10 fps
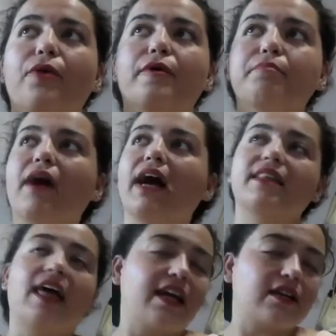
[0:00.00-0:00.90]
my
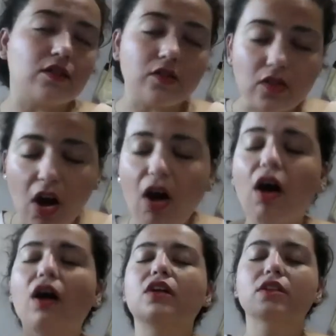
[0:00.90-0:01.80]
like
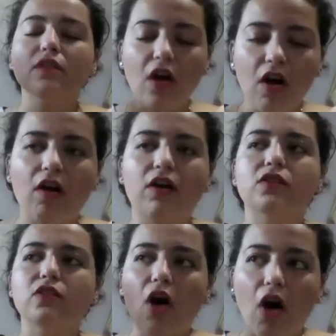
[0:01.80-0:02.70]
long
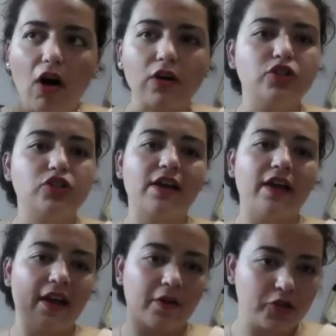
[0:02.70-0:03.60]

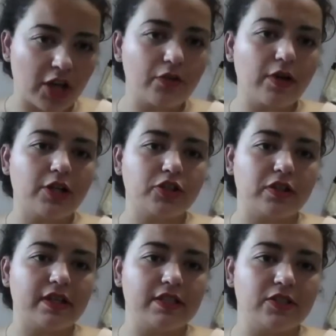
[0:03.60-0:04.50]

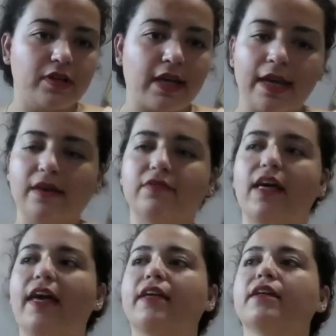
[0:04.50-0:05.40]
generational history of
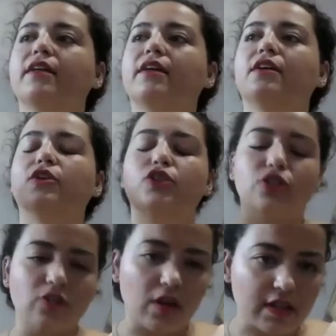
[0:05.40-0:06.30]
like
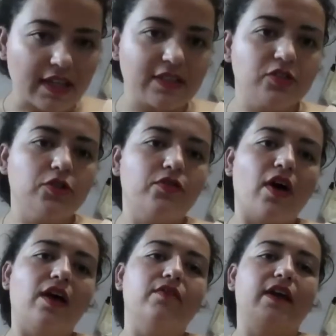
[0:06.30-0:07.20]
struggling and
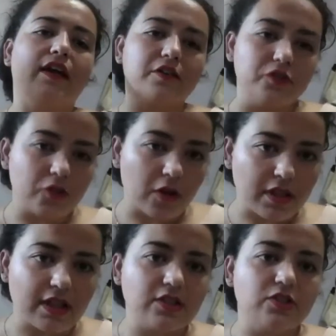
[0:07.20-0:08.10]
surviving and
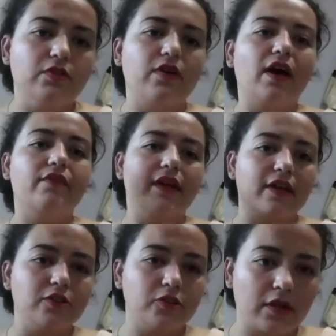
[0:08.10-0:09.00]
struggling and surviving
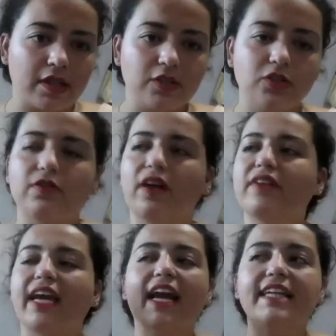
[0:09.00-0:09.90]
and struggling and
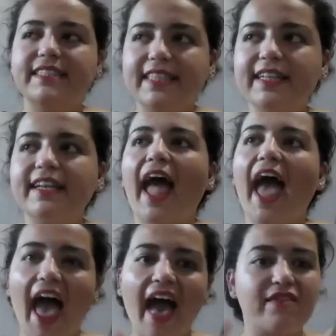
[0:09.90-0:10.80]
surviving. And I didn't
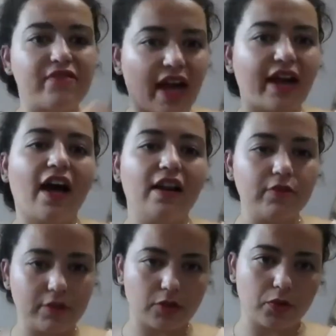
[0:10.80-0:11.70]
have that kind of
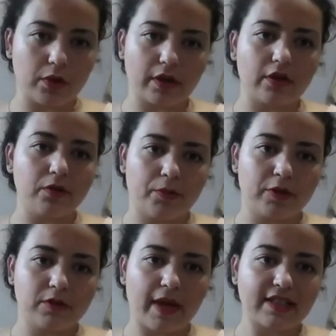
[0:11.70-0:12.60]
historical
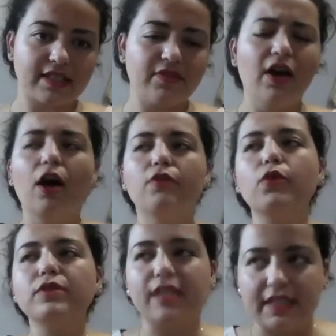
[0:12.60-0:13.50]
perspective. Of
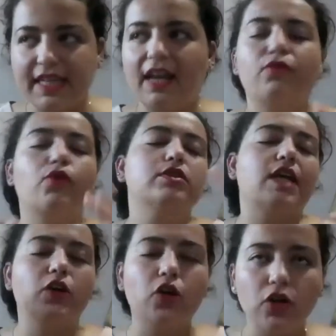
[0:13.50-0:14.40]
course I did. Of course
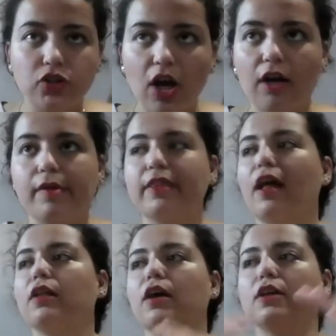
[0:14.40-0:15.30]
I could talk about
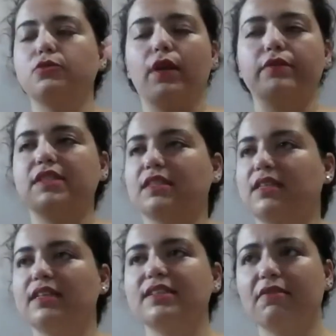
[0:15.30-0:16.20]
the Holocaust when I was
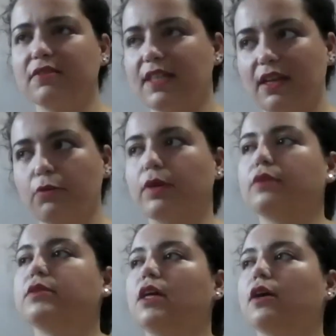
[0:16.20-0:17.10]
16 and 17 and when
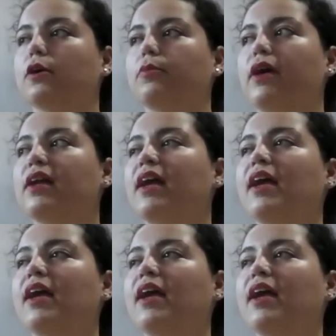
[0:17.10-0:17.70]
I was younger. But